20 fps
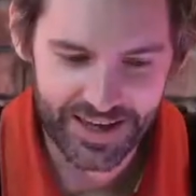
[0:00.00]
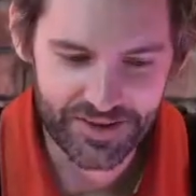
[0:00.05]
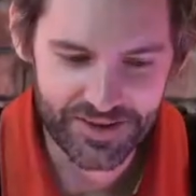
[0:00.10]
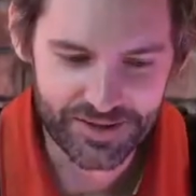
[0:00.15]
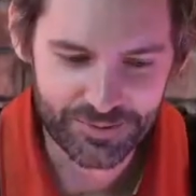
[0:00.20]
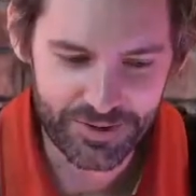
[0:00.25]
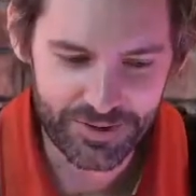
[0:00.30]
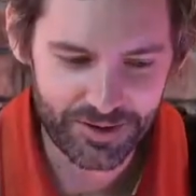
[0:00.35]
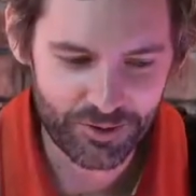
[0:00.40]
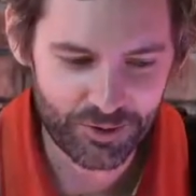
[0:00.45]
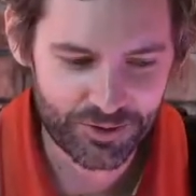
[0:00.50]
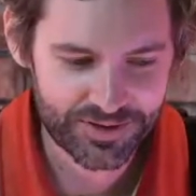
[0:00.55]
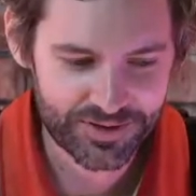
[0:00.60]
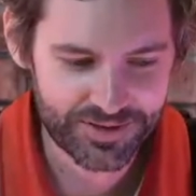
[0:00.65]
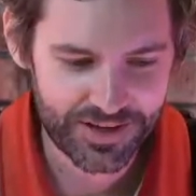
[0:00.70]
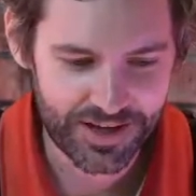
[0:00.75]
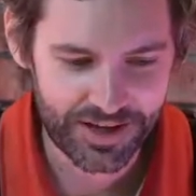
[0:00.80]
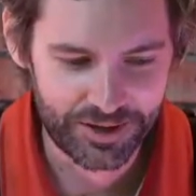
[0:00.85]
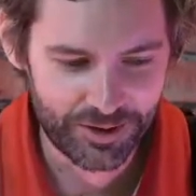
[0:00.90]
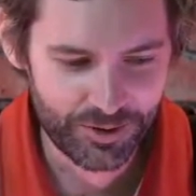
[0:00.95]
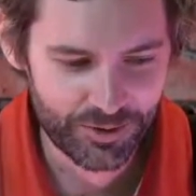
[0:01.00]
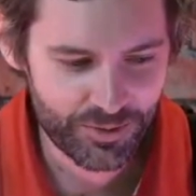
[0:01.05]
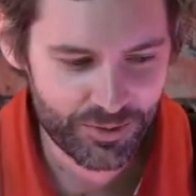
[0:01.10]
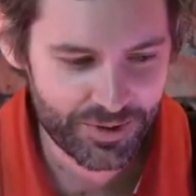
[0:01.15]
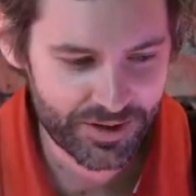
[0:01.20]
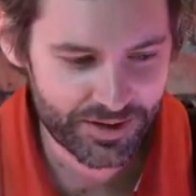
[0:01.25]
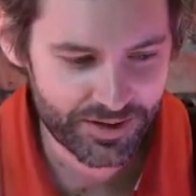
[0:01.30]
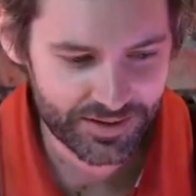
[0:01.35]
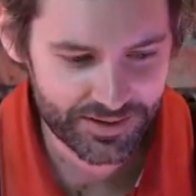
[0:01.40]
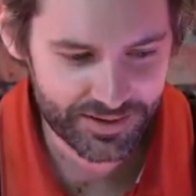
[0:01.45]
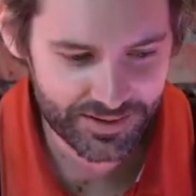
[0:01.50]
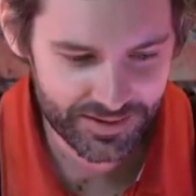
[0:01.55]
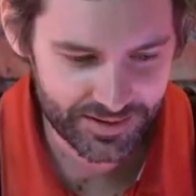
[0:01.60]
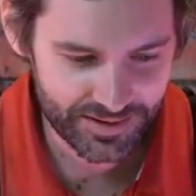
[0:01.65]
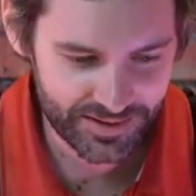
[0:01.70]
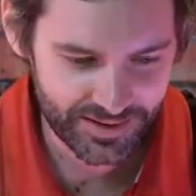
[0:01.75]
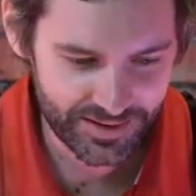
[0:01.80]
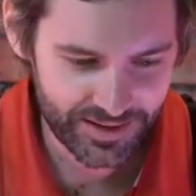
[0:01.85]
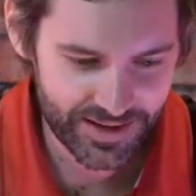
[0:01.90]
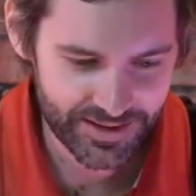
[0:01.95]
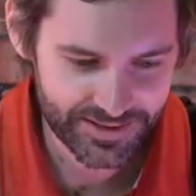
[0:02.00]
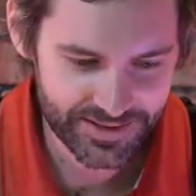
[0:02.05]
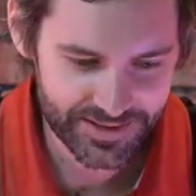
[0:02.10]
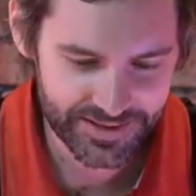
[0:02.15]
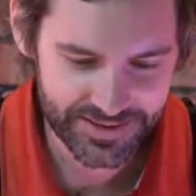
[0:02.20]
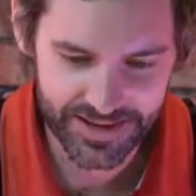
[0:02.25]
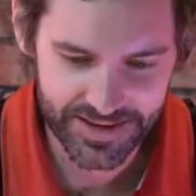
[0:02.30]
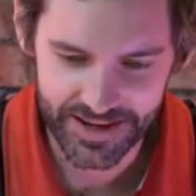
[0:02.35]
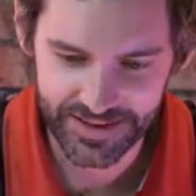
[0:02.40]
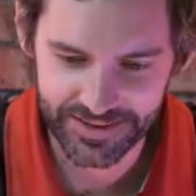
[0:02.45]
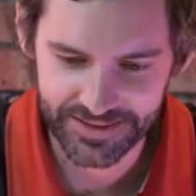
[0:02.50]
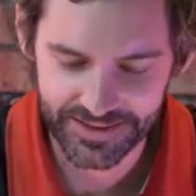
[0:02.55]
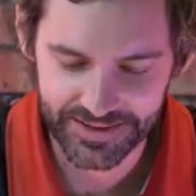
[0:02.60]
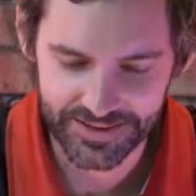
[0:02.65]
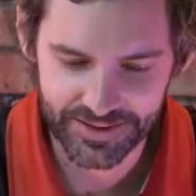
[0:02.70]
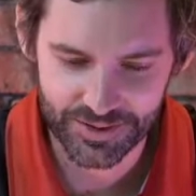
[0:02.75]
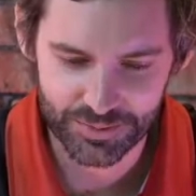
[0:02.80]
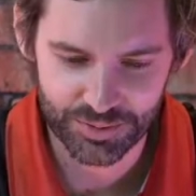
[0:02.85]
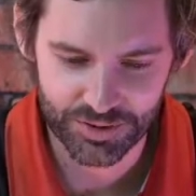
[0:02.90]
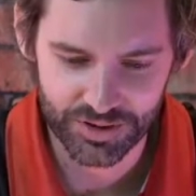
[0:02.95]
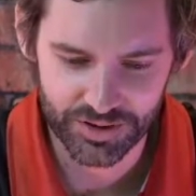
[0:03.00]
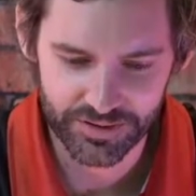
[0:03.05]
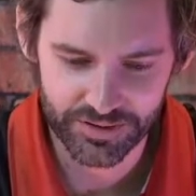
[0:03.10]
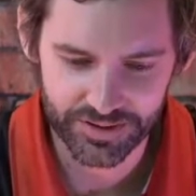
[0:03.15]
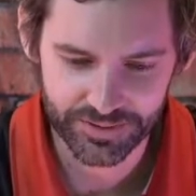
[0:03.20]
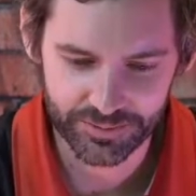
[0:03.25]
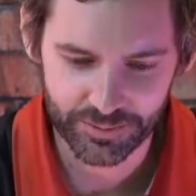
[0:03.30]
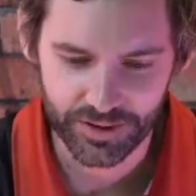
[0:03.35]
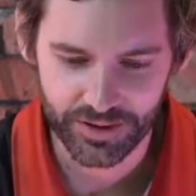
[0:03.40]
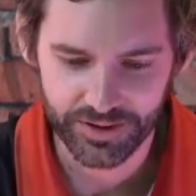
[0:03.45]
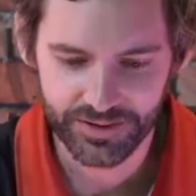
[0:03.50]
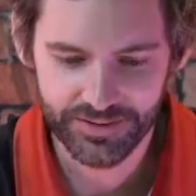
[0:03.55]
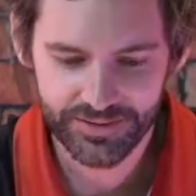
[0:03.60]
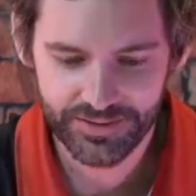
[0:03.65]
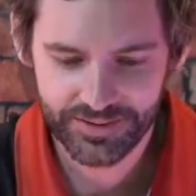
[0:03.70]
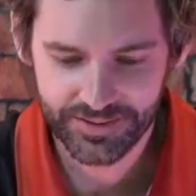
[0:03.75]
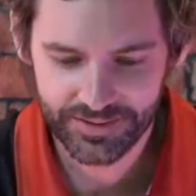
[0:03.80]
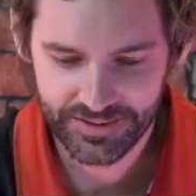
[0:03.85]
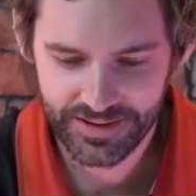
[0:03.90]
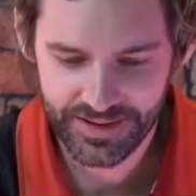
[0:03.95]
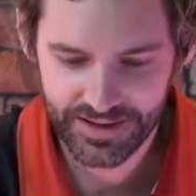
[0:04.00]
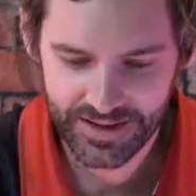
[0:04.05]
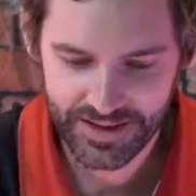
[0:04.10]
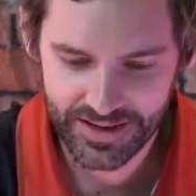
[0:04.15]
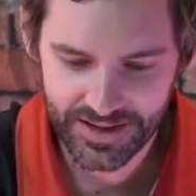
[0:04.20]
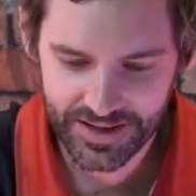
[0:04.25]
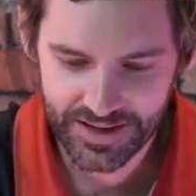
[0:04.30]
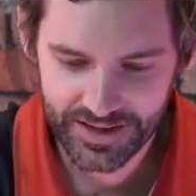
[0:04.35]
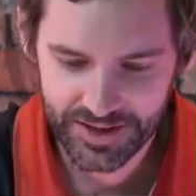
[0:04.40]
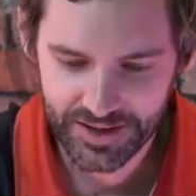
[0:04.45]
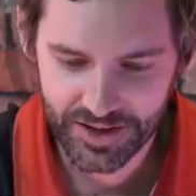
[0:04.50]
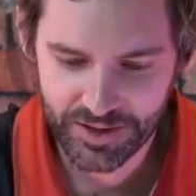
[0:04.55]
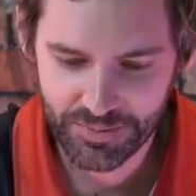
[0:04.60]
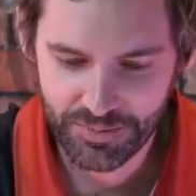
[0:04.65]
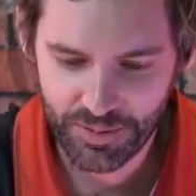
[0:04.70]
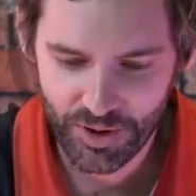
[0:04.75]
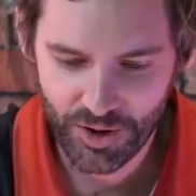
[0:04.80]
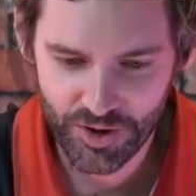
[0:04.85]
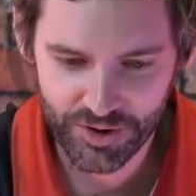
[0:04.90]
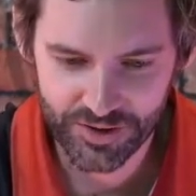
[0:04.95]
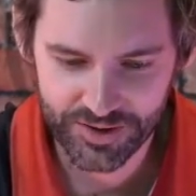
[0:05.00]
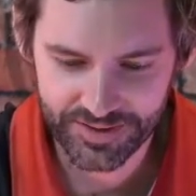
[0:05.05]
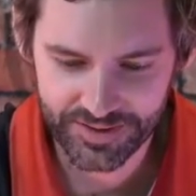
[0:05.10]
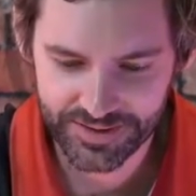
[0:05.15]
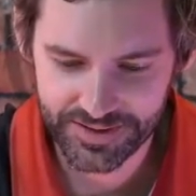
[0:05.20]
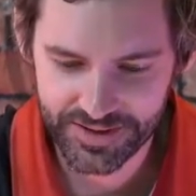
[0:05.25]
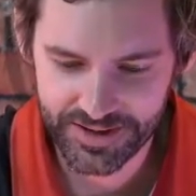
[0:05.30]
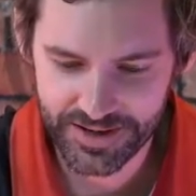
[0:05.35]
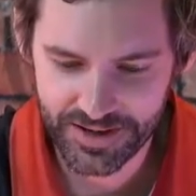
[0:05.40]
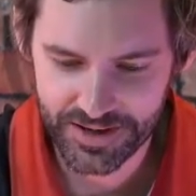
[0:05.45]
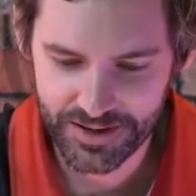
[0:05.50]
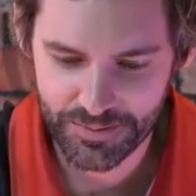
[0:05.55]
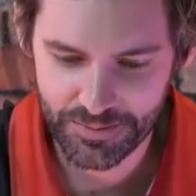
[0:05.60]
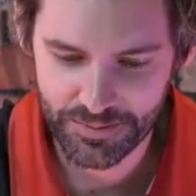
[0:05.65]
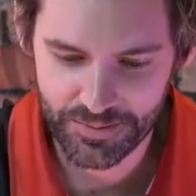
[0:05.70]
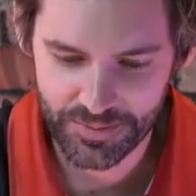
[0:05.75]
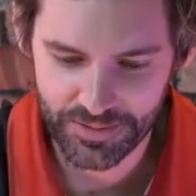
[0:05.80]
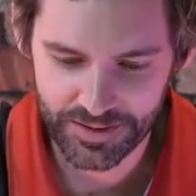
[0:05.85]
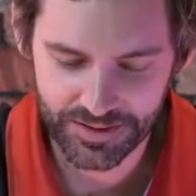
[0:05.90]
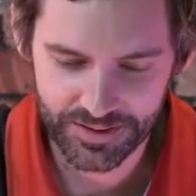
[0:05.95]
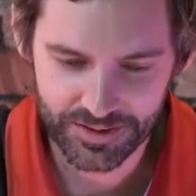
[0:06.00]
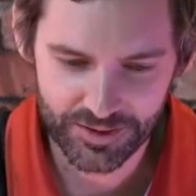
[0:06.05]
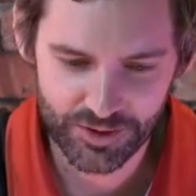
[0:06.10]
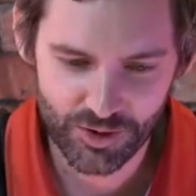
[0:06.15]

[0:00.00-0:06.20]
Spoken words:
Now this one looks a little bit less intense as the previous ones. The components seem